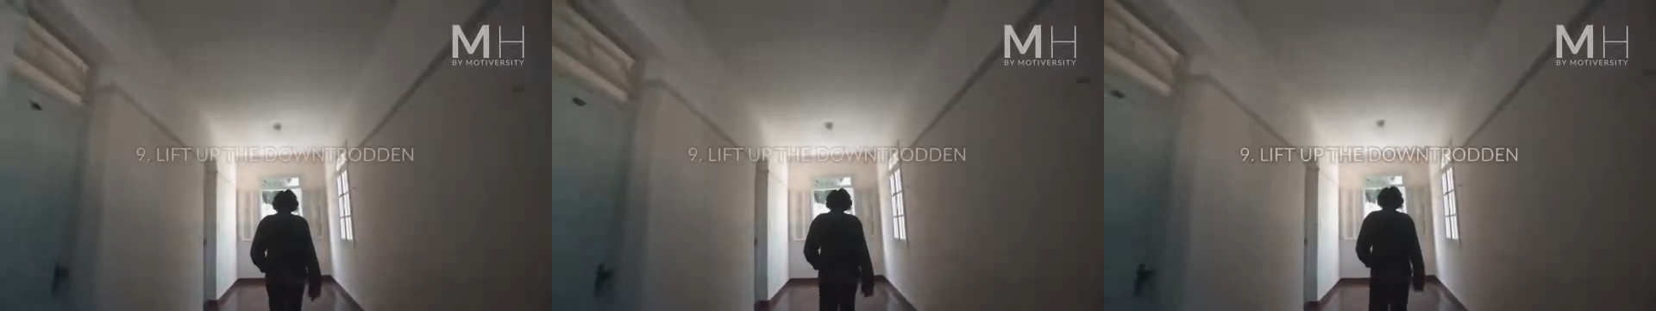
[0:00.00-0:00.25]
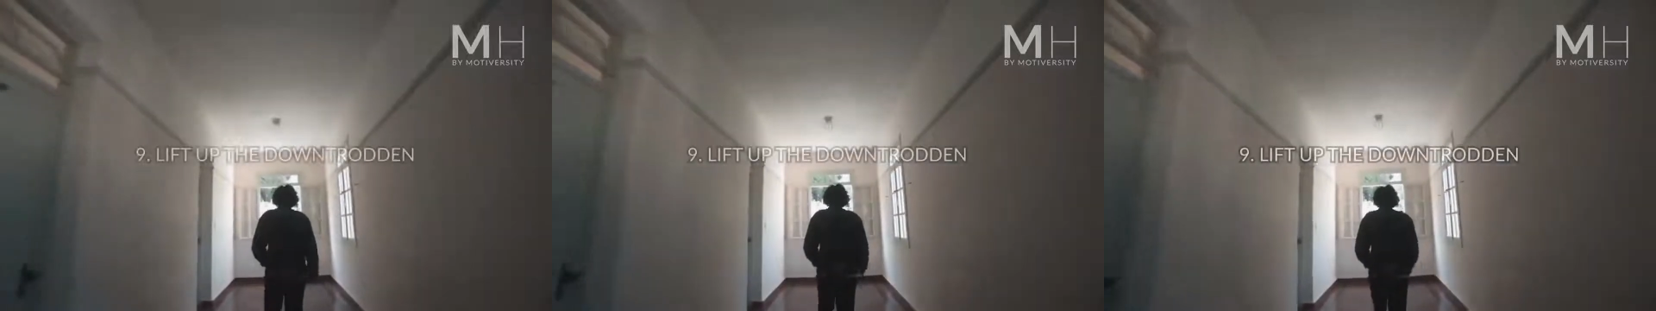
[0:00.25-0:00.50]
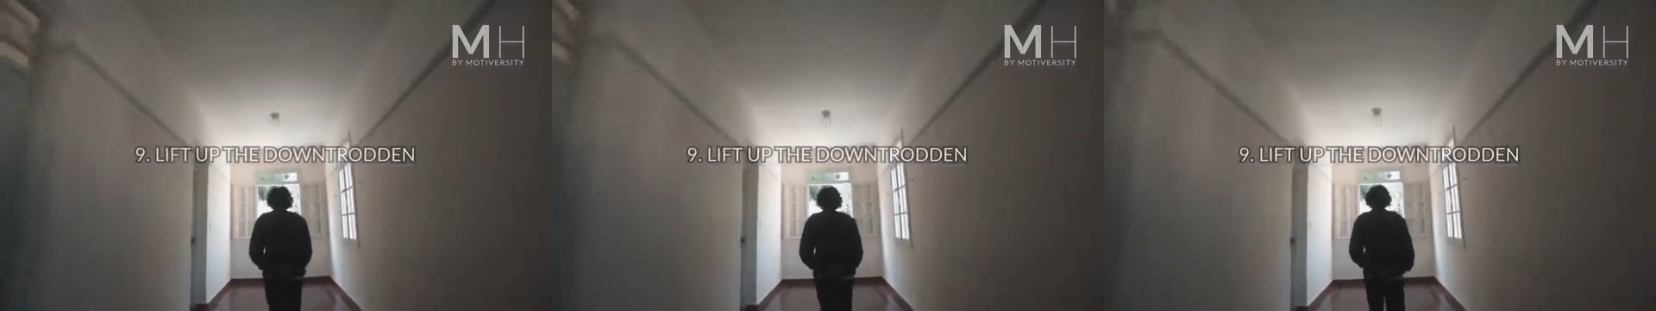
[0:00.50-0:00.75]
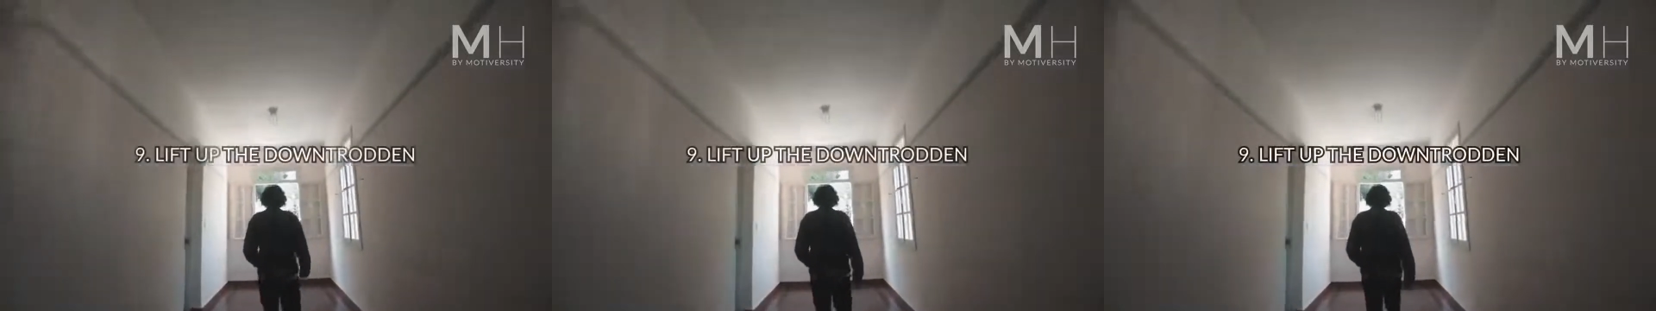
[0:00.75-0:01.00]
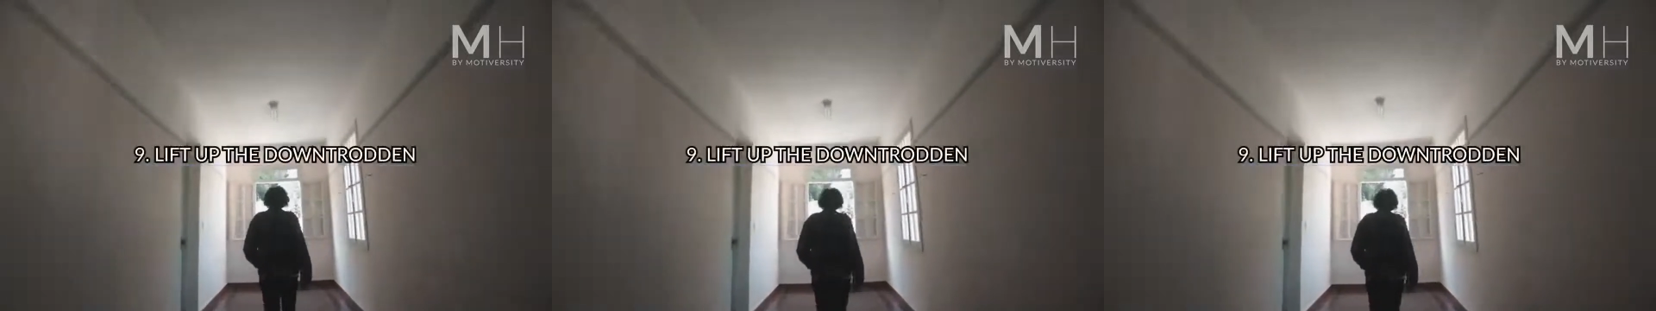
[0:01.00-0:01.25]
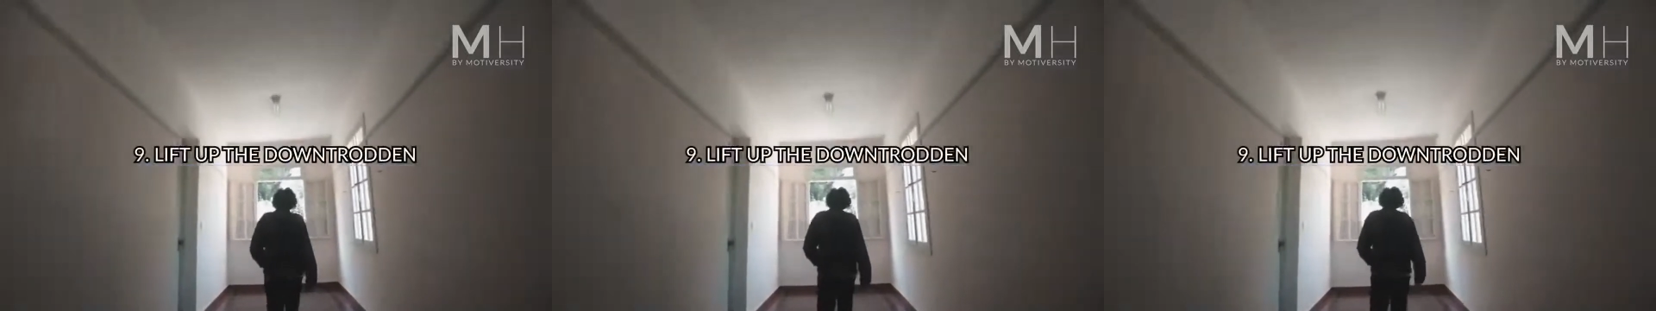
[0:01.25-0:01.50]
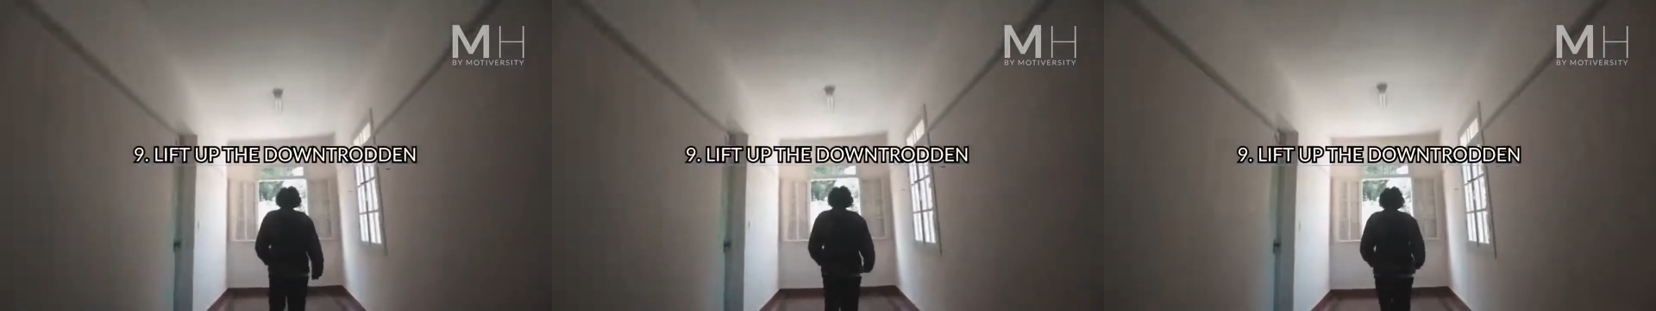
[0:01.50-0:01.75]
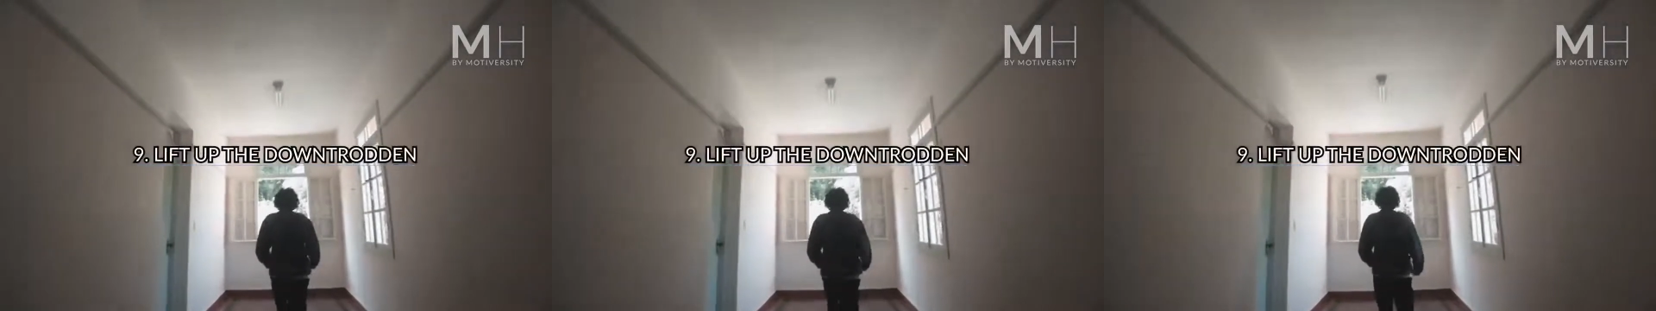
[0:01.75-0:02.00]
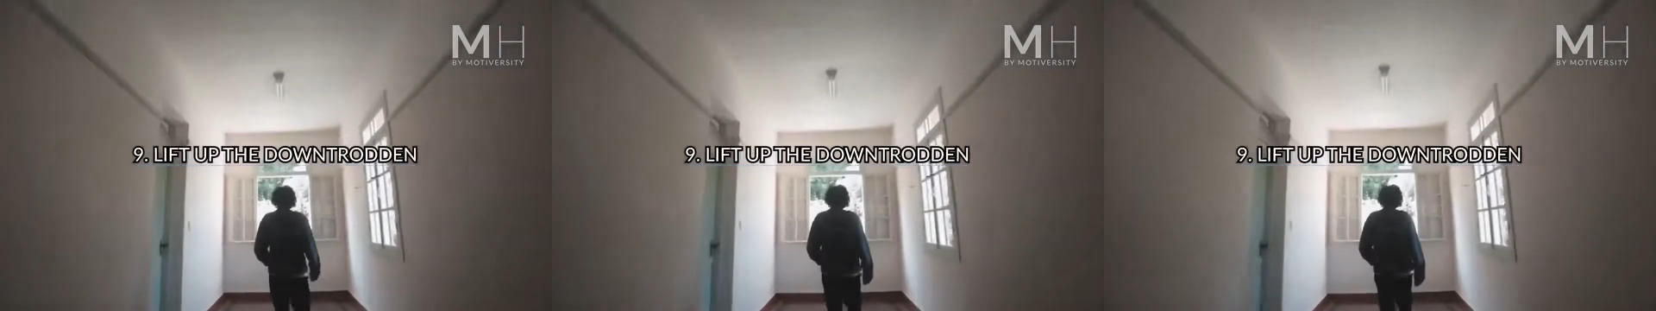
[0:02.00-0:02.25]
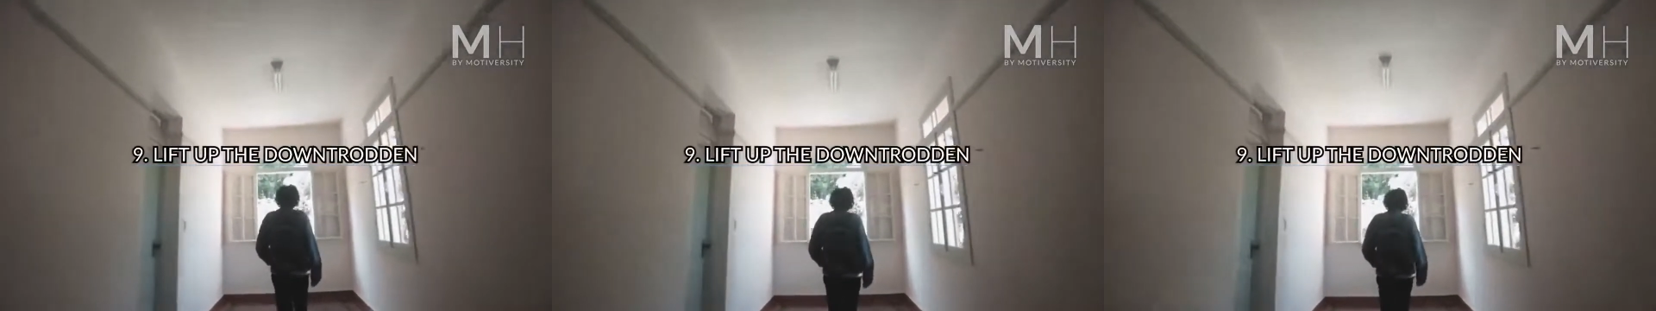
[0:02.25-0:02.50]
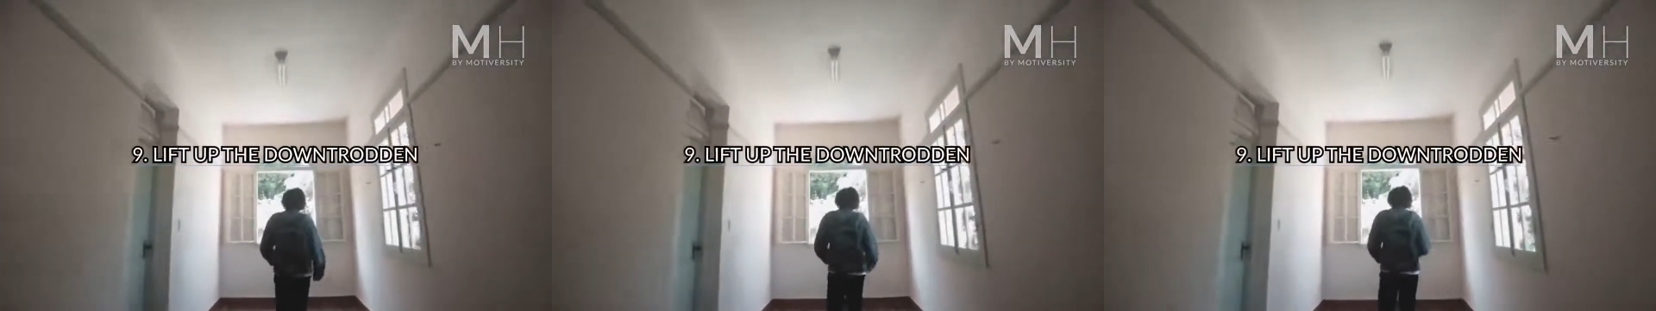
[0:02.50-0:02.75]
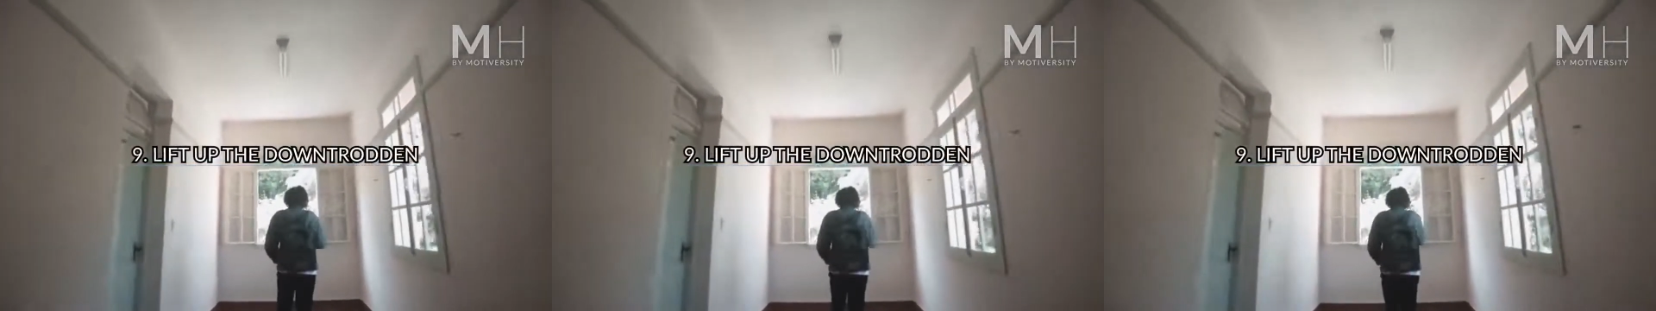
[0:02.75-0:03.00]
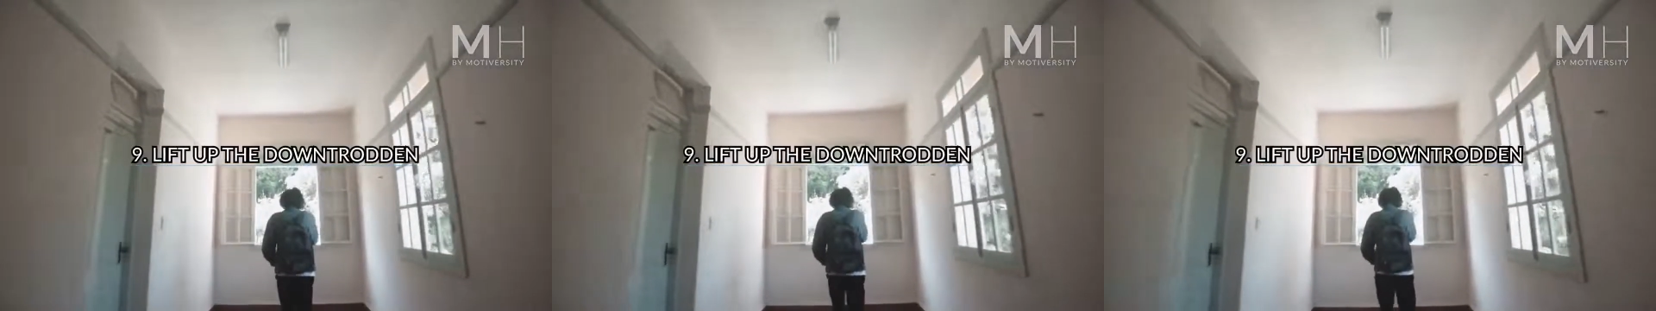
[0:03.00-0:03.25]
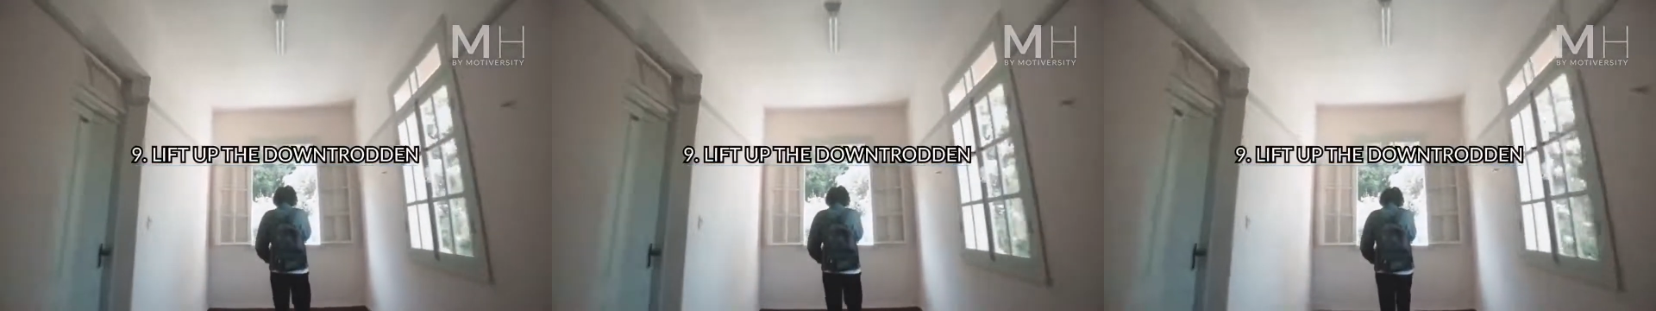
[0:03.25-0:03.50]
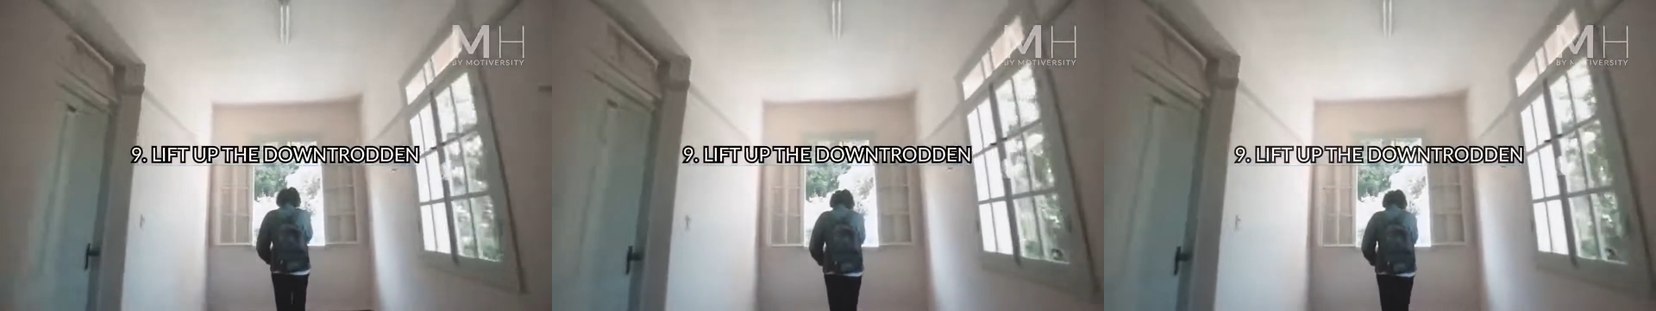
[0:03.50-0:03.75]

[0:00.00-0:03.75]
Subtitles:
No face is visible, so there are no lips to read.